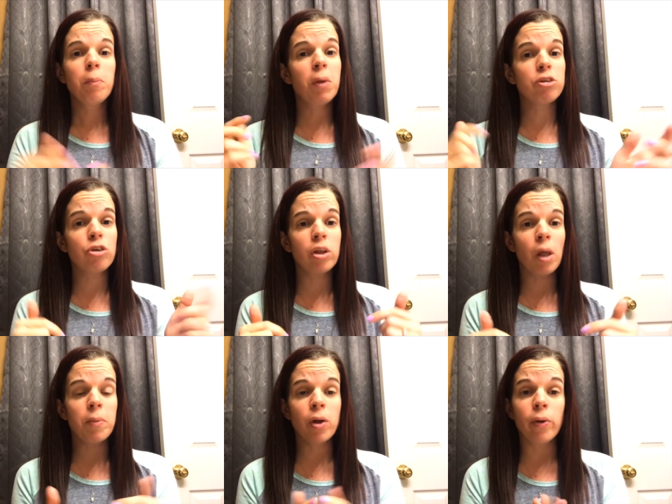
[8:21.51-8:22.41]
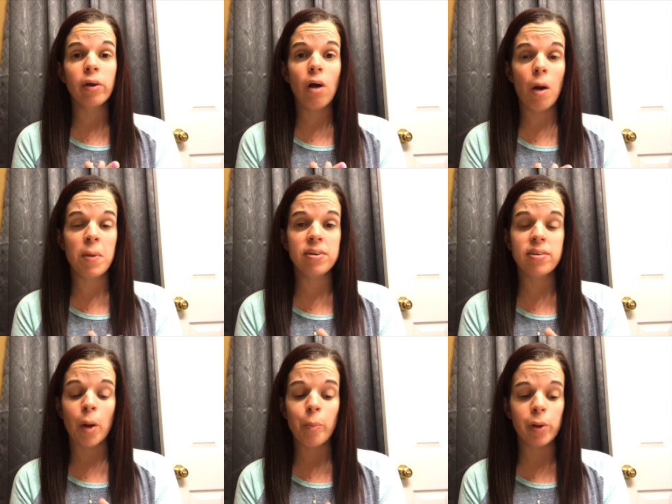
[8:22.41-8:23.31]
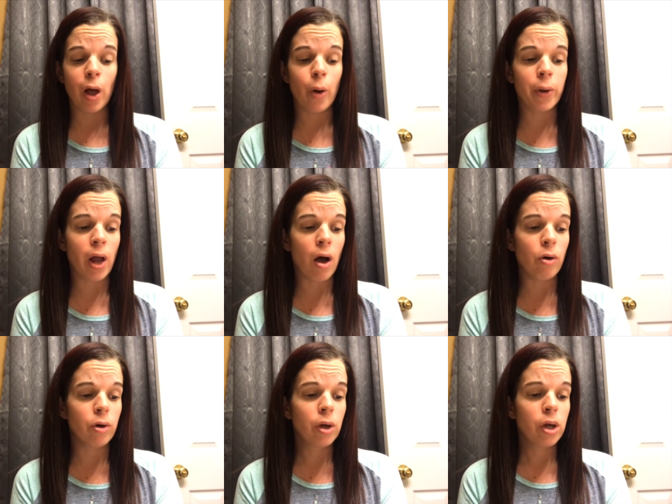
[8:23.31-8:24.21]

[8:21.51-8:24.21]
make sure you let me know in the comments down below, and I'll